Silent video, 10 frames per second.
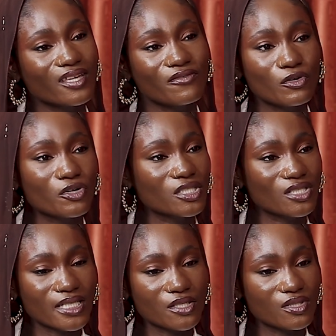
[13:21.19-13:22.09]
Even
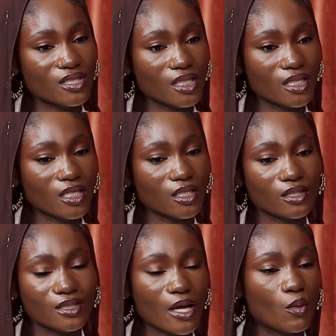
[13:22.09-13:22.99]
creators that you think
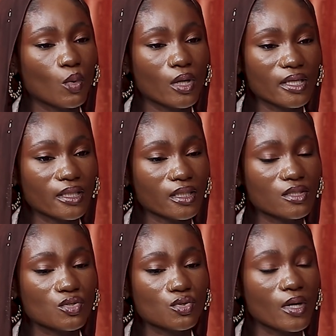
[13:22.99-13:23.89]
their work
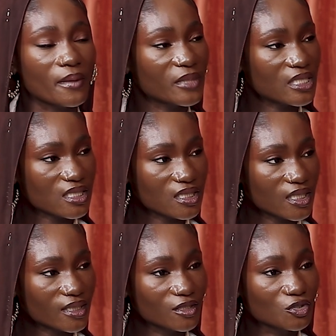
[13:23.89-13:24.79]
is so
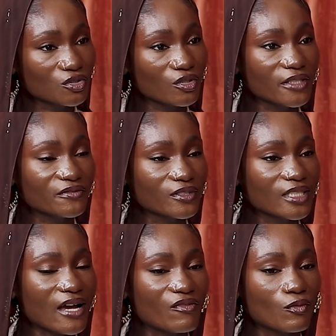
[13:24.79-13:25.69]
amazing and they should not even
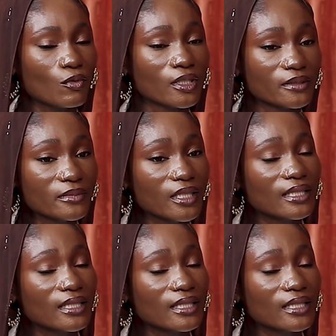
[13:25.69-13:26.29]
have 1